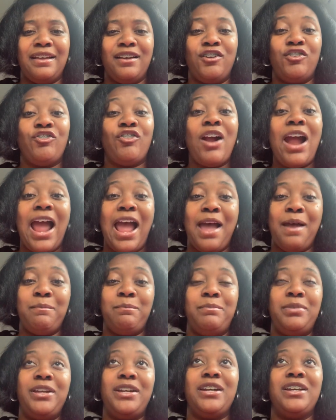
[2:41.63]
crap
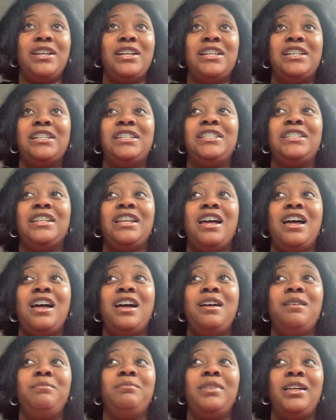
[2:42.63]
because
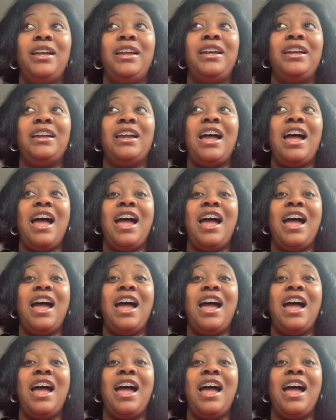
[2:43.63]
I'm like,